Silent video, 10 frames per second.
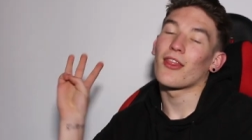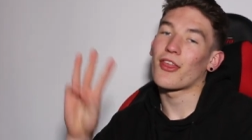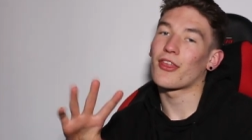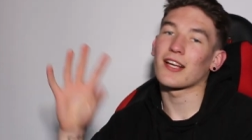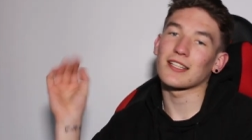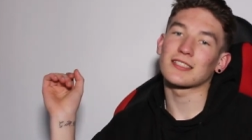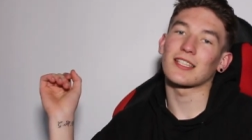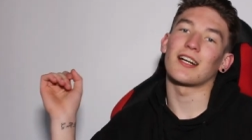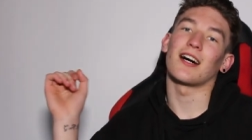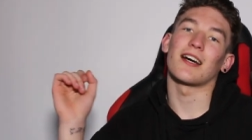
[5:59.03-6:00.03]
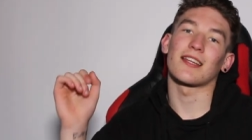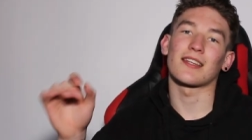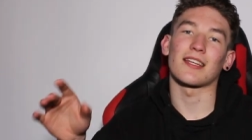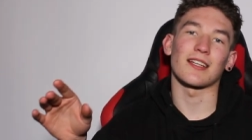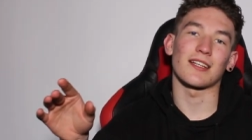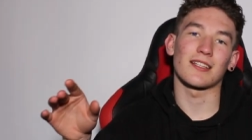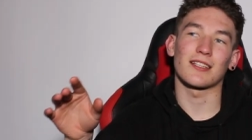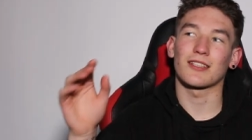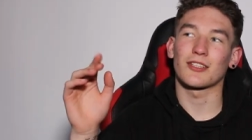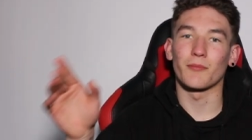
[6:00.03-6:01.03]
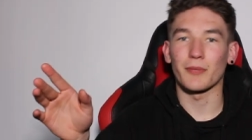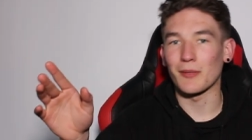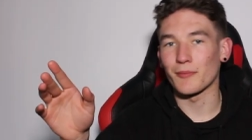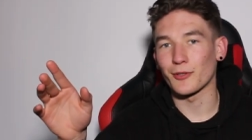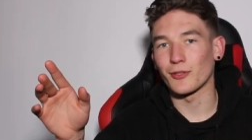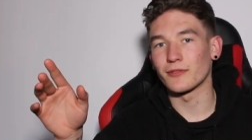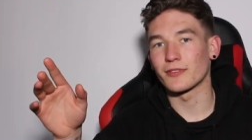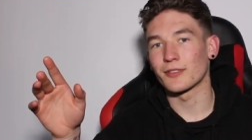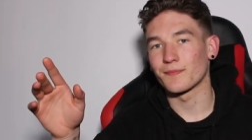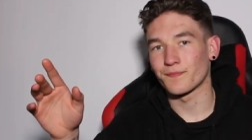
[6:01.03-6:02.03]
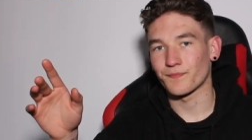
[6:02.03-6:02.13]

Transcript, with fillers: the things that I think can be improved.